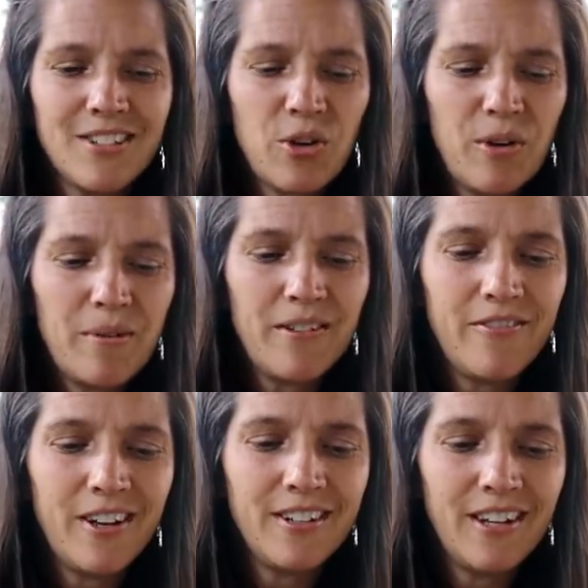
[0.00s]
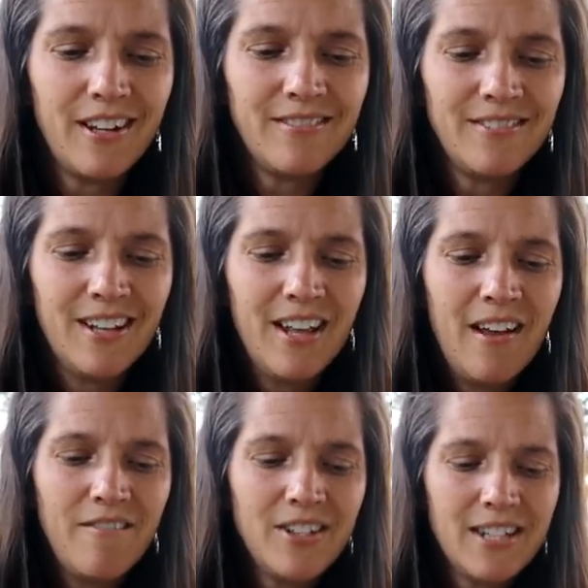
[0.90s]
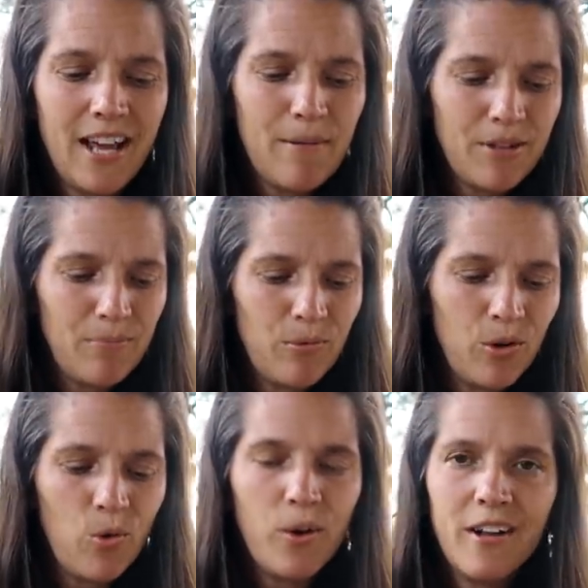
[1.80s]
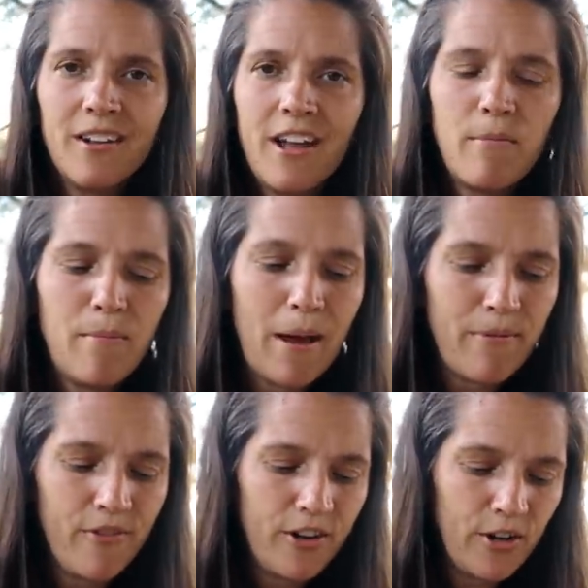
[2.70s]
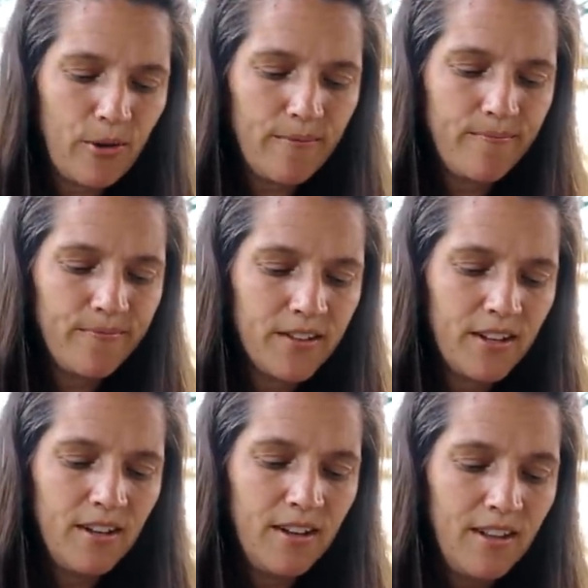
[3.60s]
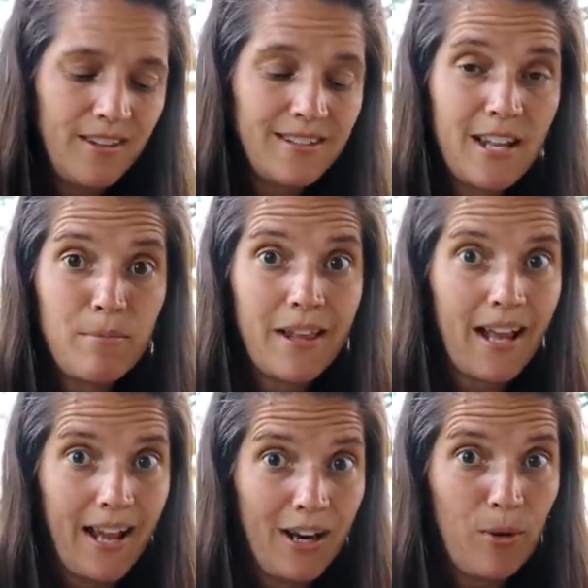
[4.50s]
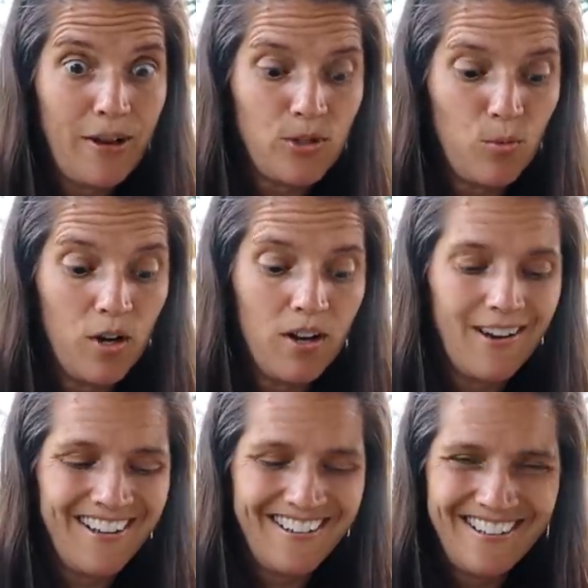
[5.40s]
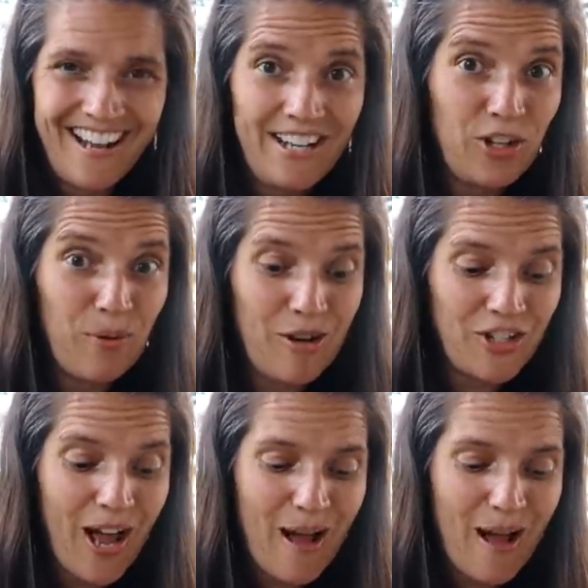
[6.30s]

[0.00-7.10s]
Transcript: So it'll be a fun, uh, fun time. It'll be real quick. I'll be back before you know it. Mm. And Dad'll be like, I gotta go back to work. Mm. I need to go to my shop.